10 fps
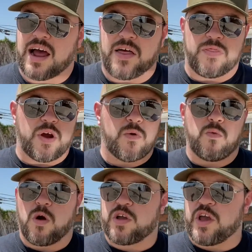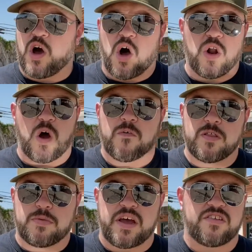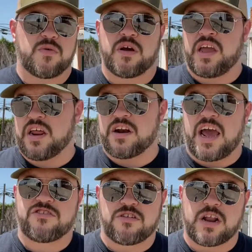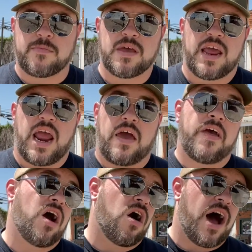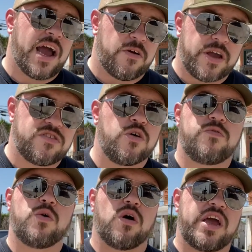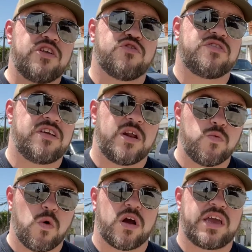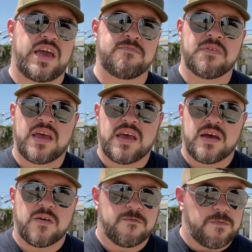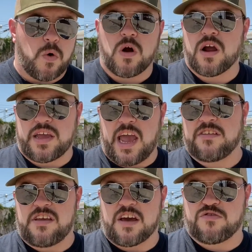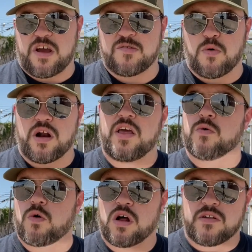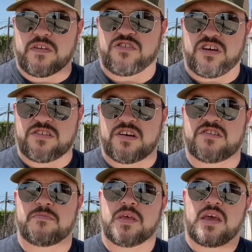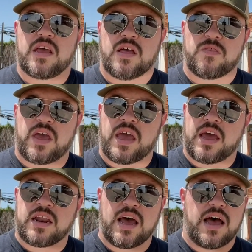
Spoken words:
They're working all over the place. They're working internationally. And they are hiring. So if you are interested in working for KTX Transport in the world of logistics, then,